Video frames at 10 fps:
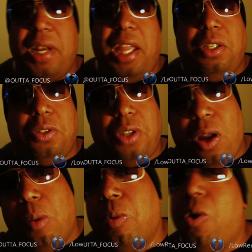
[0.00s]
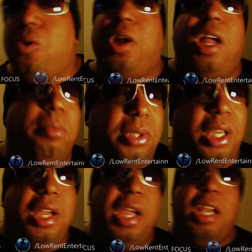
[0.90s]
and they used all the programs,
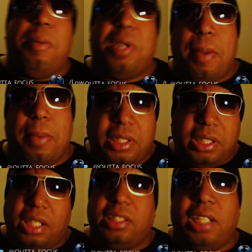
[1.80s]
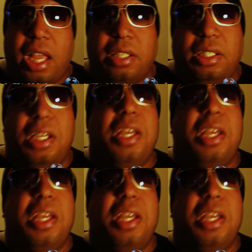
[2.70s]
and they became a success.